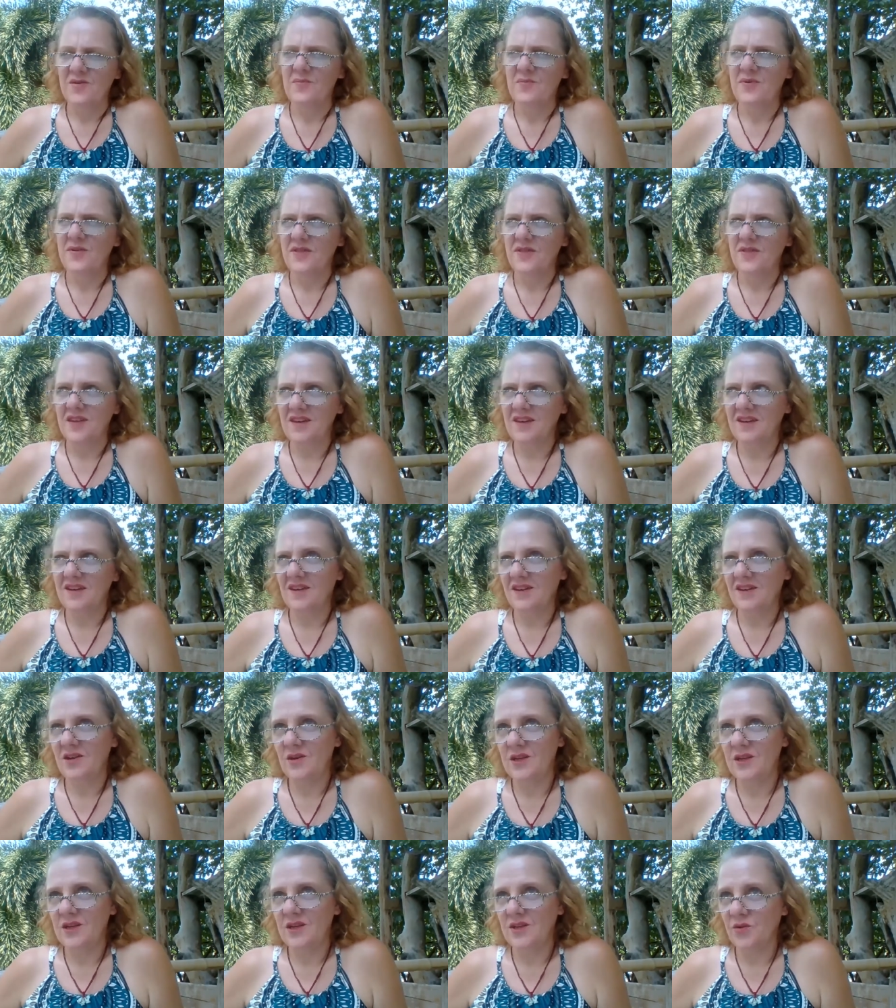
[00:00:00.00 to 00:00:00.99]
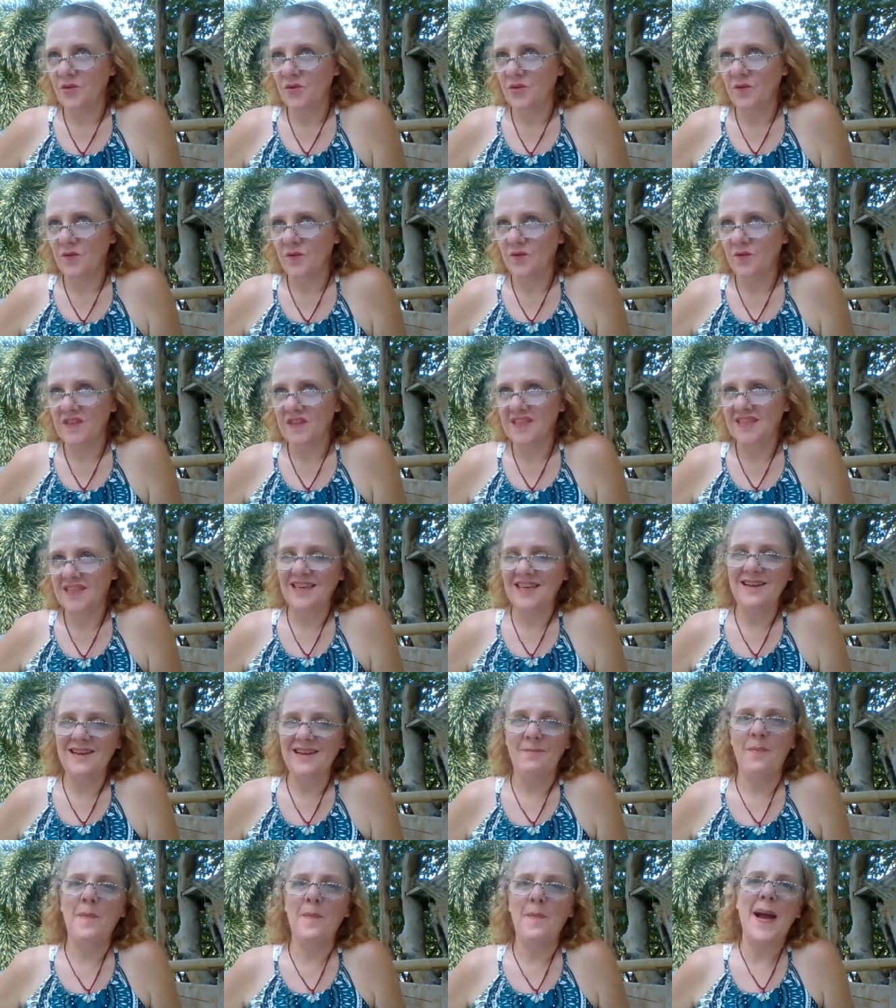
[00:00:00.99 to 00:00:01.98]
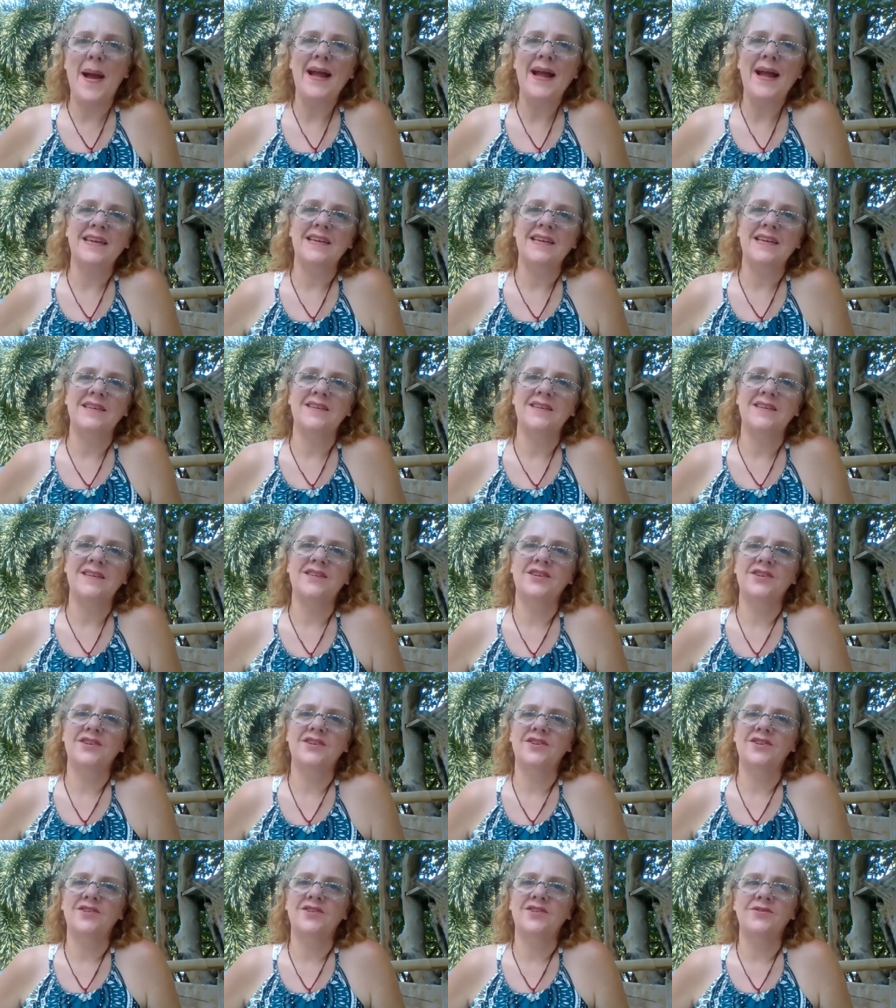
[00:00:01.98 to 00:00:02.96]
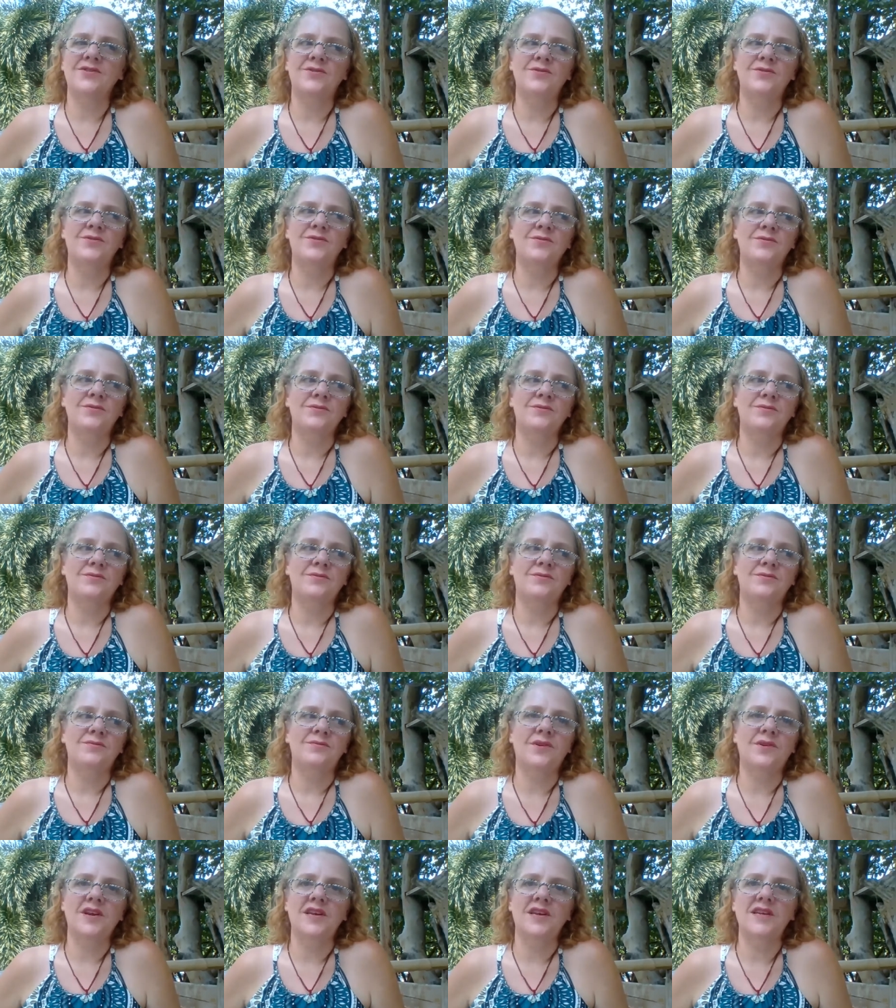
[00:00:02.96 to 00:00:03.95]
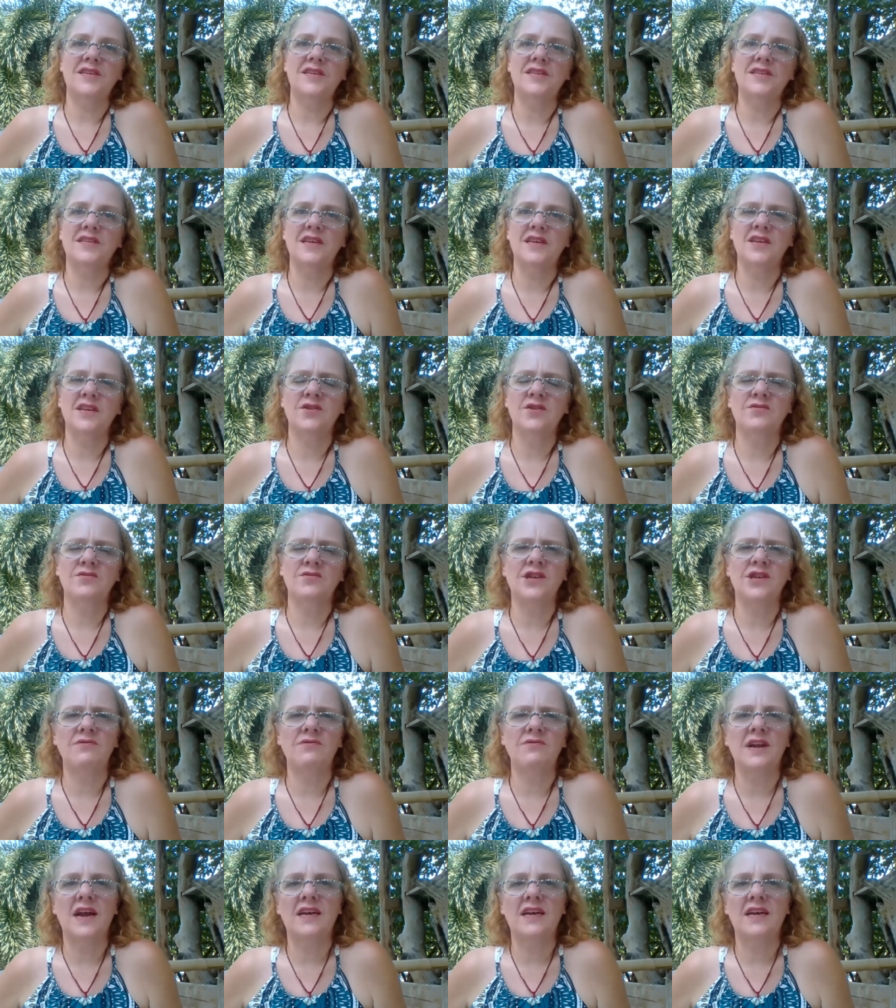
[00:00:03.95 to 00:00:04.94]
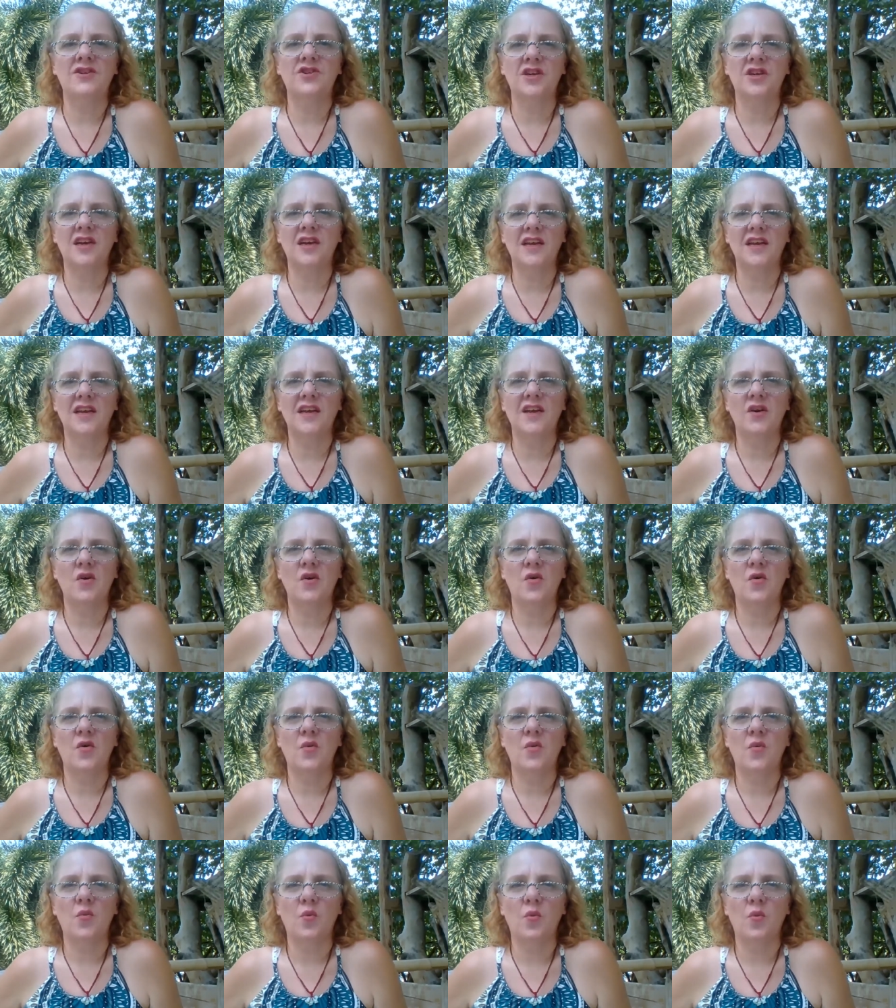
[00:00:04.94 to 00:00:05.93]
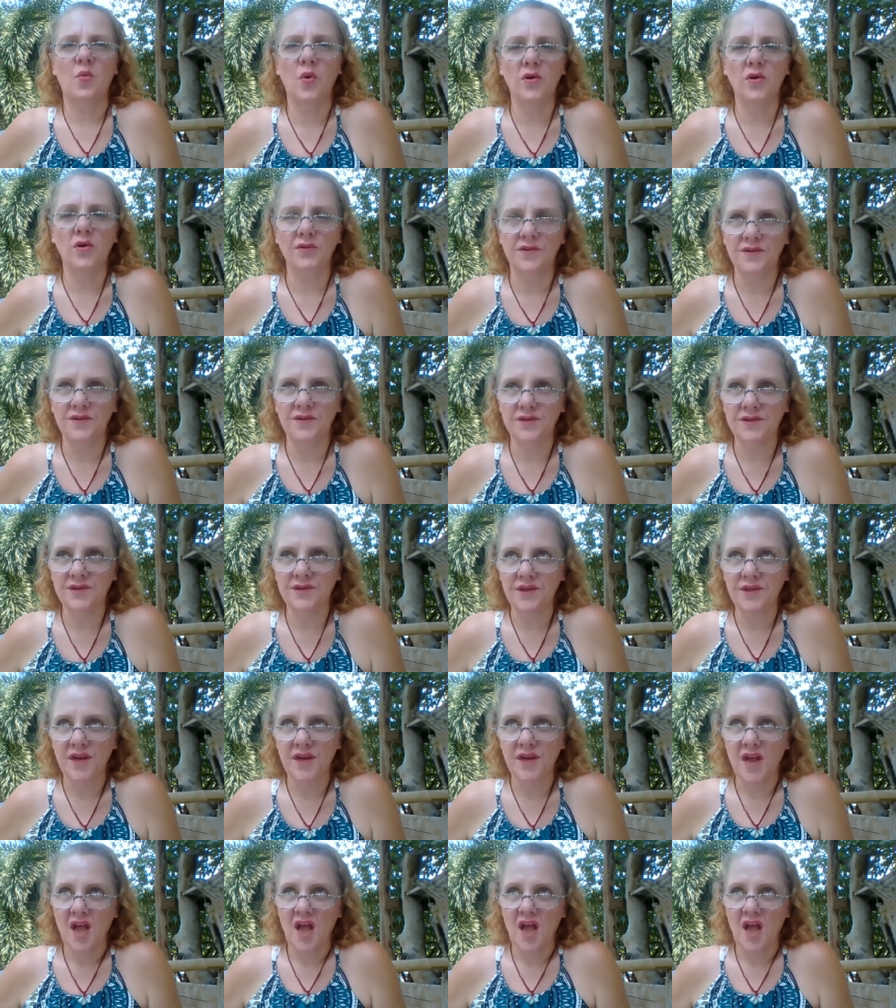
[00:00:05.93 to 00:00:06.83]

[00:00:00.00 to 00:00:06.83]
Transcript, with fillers: But then you sort of slip back into what it is that you don't actually want.